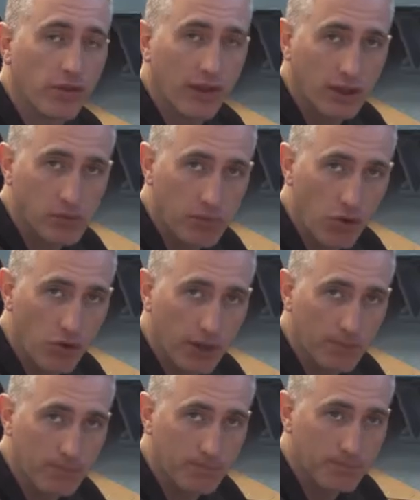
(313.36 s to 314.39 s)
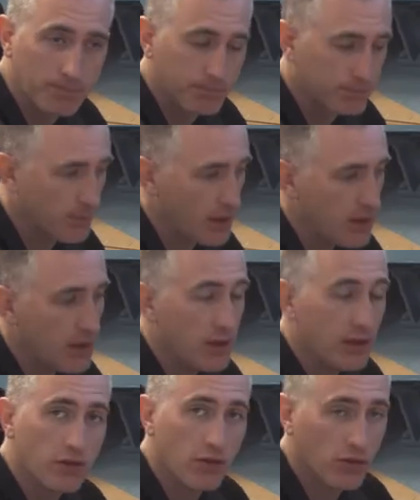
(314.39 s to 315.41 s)
single bogie.
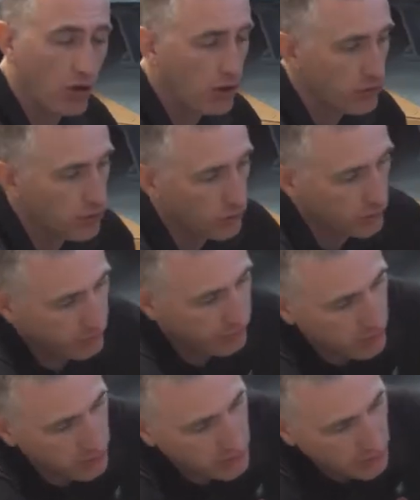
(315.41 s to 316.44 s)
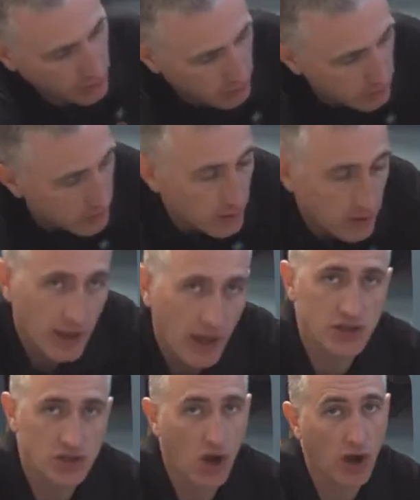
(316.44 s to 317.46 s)
There's also at the front here
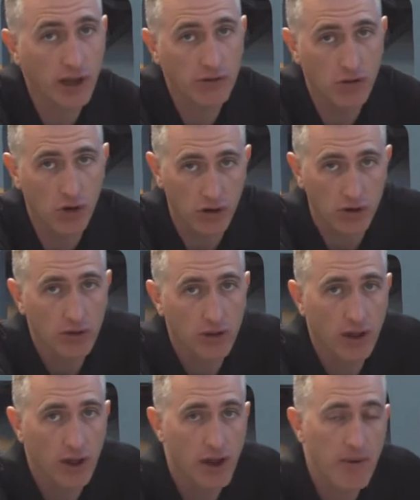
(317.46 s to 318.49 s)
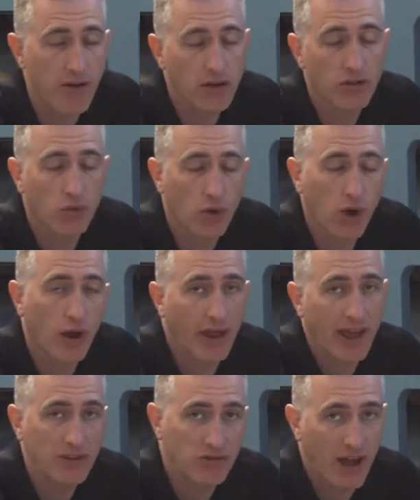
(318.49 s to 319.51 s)
a jockey roller. Americans would call
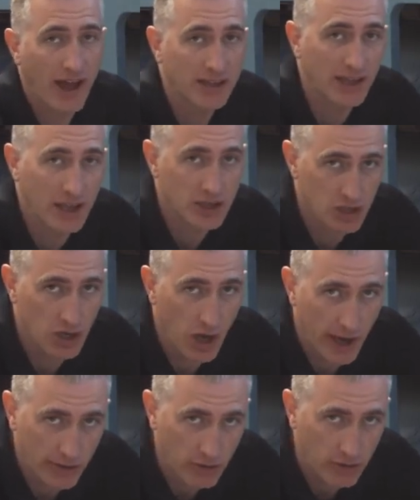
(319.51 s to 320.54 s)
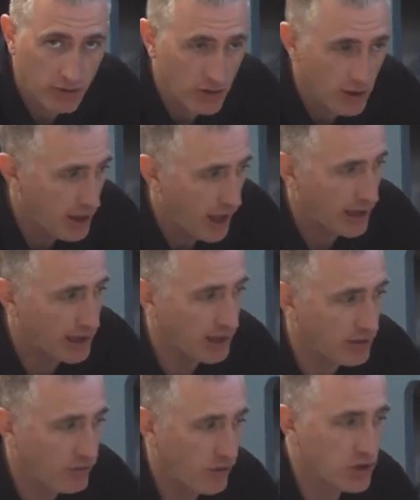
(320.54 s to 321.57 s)
it a track tension idler, and
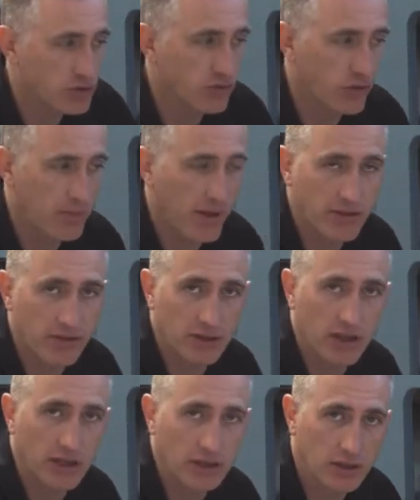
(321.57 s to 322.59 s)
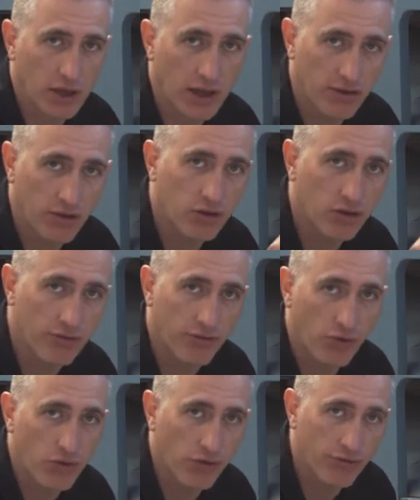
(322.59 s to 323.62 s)
its function was basically to exert a
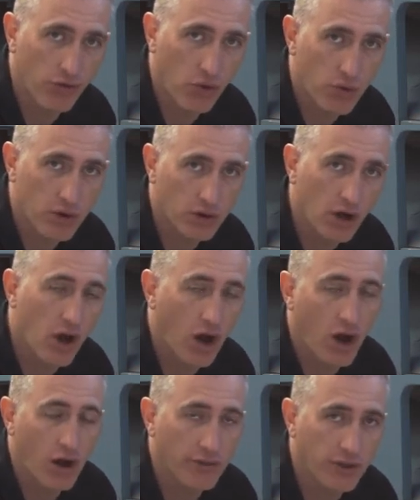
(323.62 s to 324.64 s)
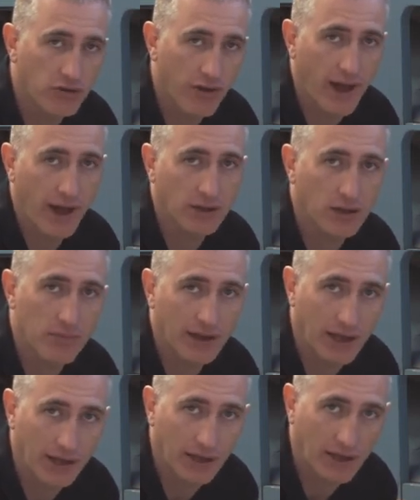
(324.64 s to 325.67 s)
force forward on the track to
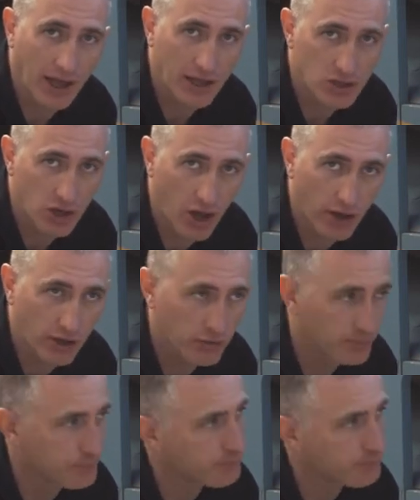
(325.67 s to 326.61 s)
maintain the tension on it.